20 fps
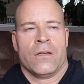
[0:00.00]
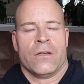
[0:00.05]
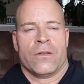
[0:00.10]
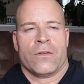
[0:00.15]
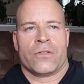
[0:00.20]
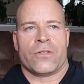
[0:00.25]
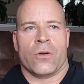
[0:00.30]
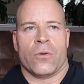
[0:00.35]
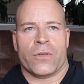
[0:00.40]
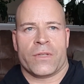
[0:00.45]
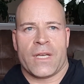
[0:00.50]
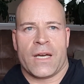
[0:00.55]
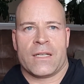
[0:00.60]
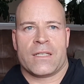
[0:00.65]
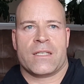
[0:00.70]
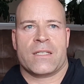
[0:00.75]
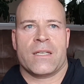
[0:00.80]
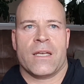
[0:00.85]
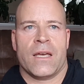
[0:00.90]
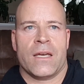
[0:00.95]
So with that
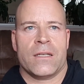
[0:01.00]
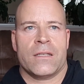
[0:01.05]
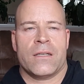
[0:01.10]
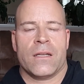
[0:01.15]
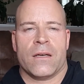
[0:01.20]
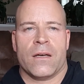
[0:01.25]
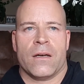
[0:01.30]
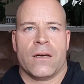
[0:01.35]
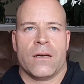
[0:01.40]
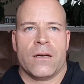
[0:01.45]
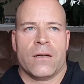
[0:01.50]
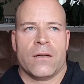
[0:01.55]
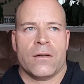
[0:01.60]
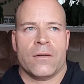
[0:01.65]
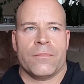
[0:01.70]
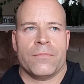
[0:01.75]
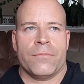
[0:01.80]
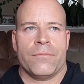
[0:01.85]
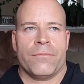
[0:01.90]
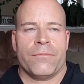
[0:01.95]
said,
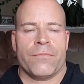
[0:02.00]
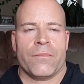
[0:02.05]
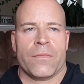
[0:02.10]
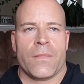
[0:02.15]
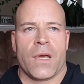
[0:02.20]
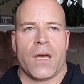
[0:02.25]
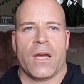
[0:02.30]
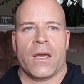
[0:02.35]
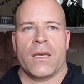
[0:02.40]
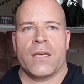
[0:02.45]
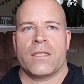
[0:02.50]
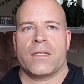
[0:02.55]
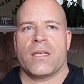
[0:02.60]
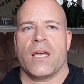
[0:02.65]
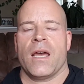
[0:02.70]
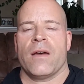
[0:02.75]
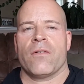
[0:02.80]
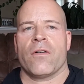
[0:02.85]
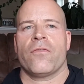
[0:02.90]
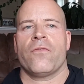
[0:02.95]
I
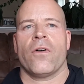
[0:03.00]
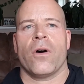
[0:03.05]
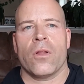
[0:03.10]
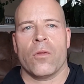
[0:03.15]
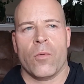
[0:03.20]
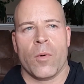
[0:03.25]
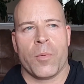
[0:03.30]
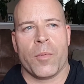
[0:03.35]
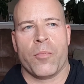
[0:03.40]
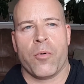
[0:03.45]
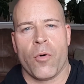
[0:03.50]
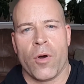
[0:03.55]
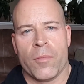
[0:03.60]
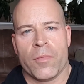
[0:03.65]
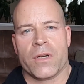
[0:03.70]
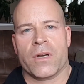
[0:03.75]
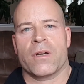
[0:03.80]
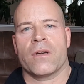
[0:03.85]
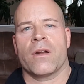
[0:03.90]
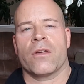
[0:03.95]
have a follow-up
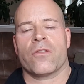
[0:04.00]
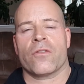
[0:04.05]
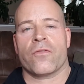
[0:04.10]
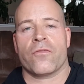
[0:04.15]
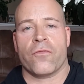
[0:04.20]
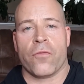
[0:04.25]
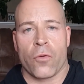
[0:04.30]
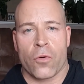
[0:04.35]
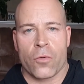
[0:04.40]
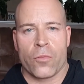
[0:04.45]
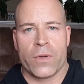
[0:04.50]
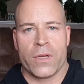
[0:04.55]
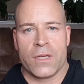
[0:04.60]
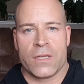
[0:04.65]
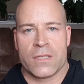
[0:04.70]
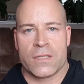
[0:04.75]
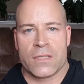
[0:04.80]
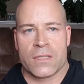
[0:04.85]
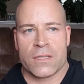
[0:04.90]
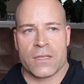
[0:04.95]
appointment in another 4
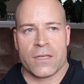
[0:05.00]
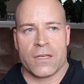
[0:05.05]
weeks.